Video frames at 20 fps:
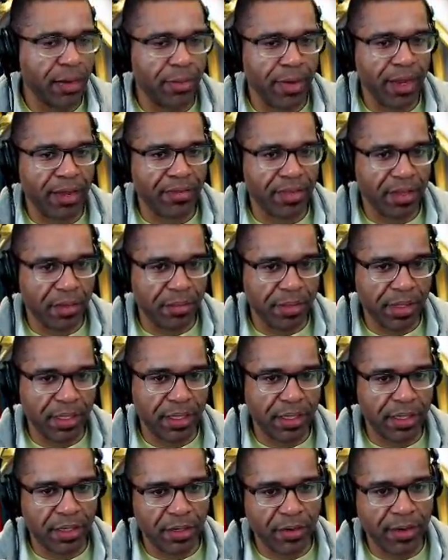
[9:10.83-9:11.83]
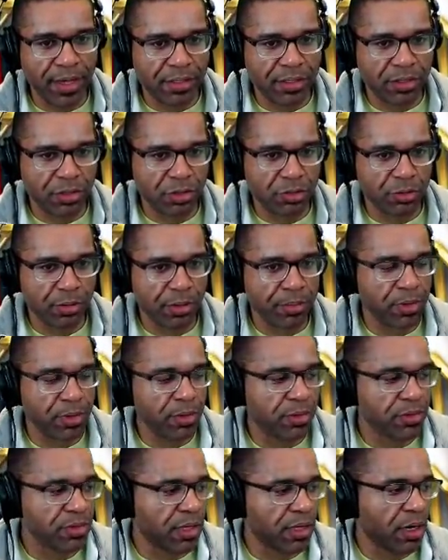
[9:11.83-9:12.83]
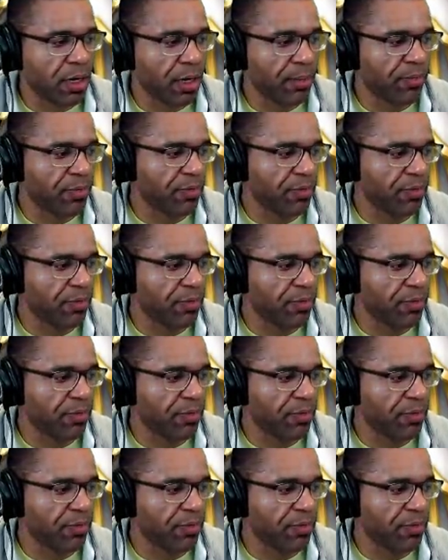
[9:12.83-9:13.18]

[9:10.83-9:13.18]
Now we have that ability to go ahead and strip those uh,